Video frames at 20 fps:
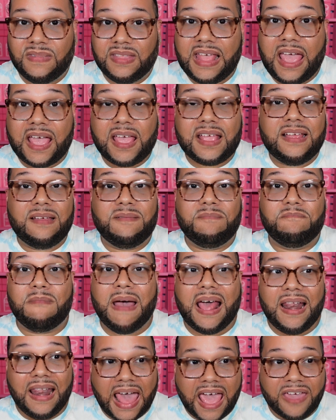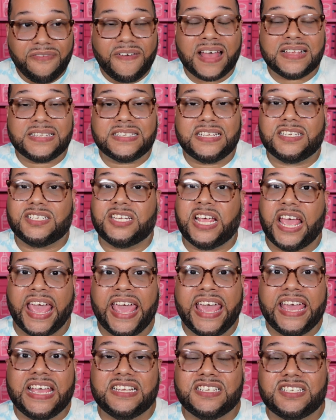Like, my life has to
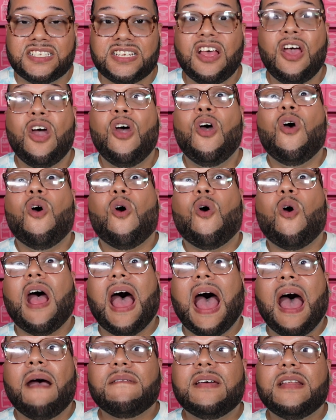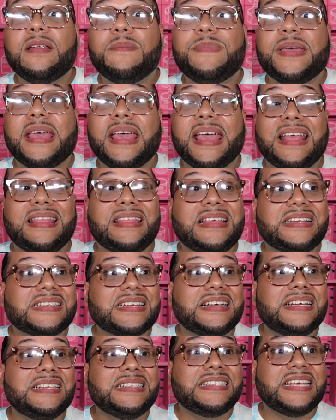change, or I'm going to be in this
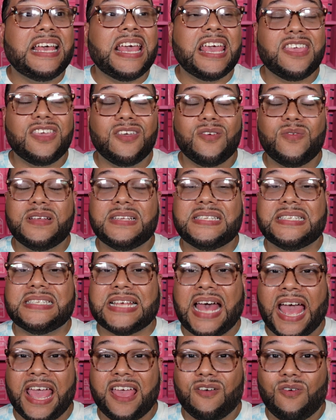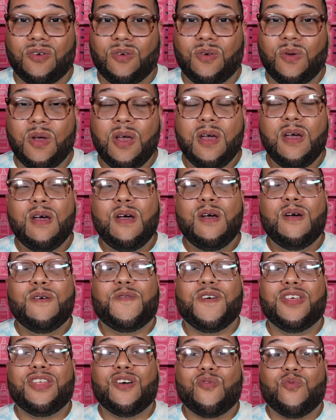continuous cycle
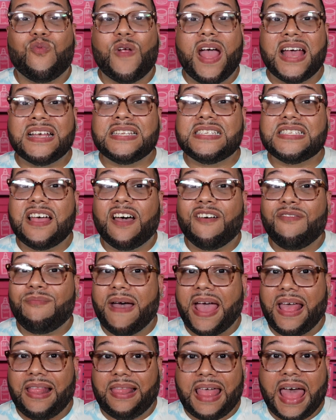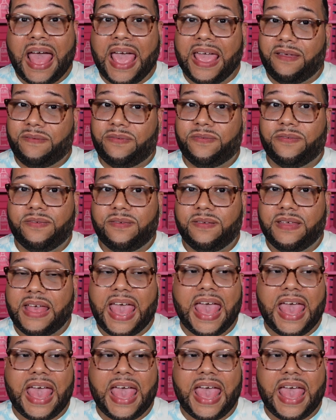for the rest of my life.